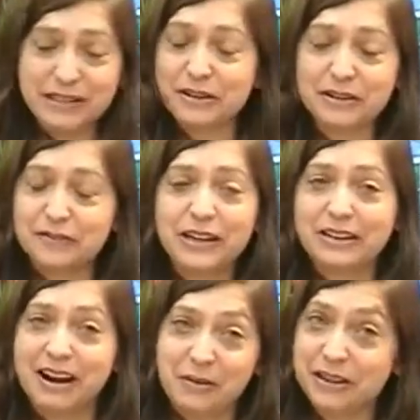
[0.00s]
you can
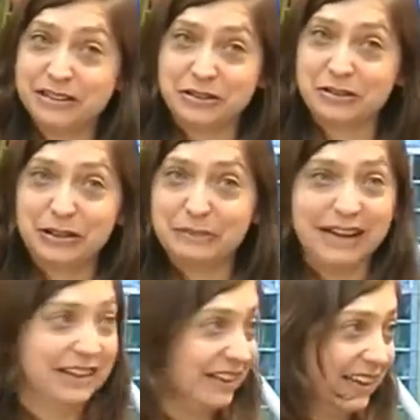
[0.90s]
figure out what's cool
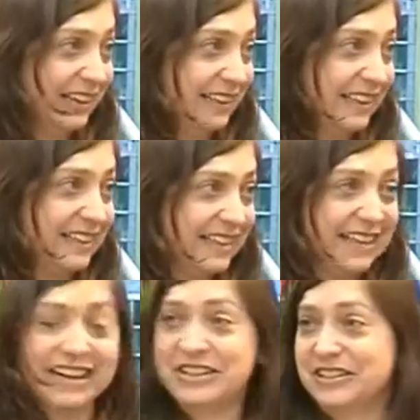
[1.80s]
by looking at the
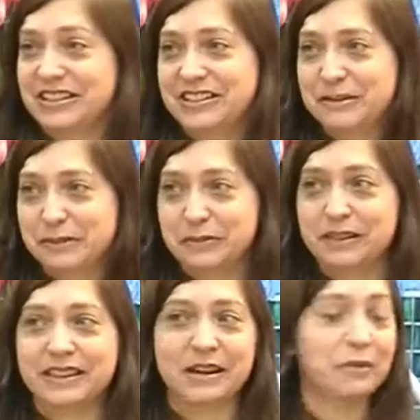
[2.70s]
teenagers in terms of
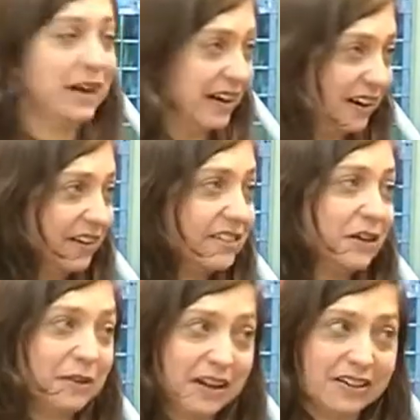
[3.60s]
what they wear. Yeah.
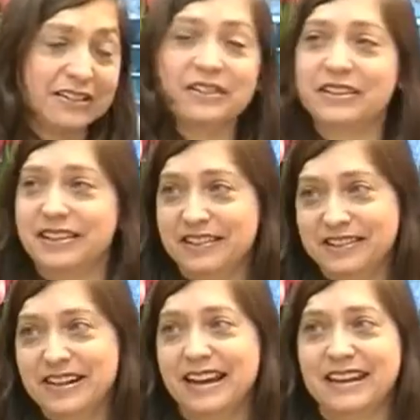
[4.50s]
So we also know that they're
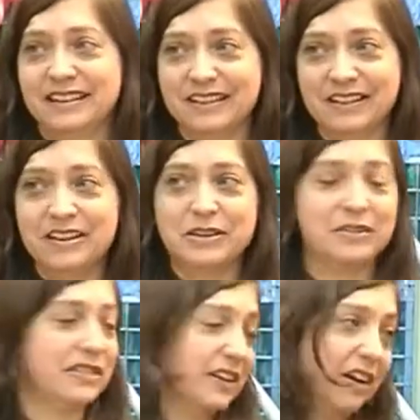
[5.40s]
taking their
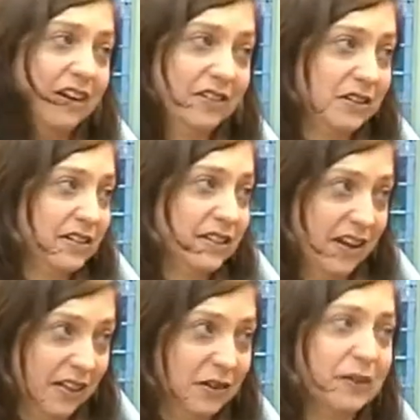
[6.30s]
cues in all sorts Social
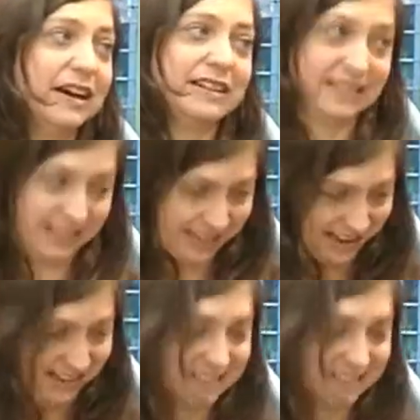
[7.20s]
of other cues, ways. Yeah, yes. that's